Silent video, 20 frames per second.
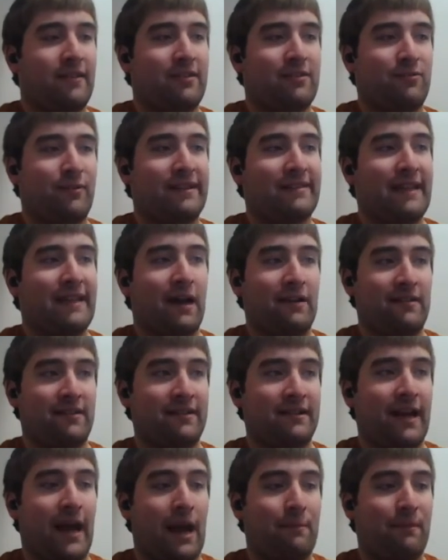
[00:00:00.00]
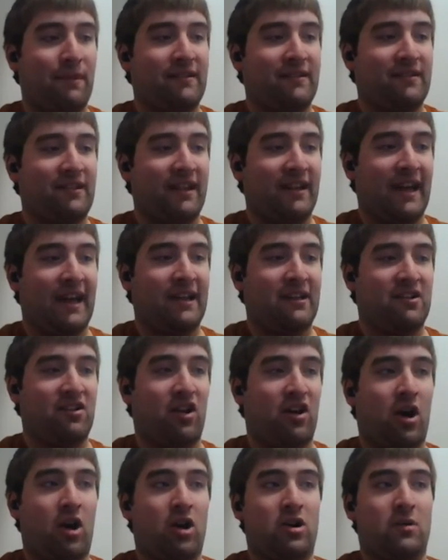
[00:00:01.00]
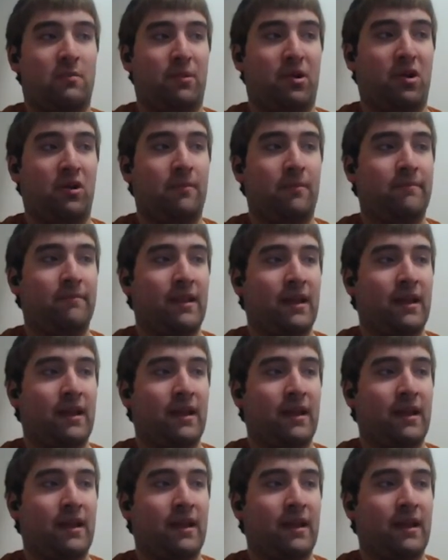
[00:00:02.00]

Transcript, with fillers: 3,000 diamonds to get into honorable.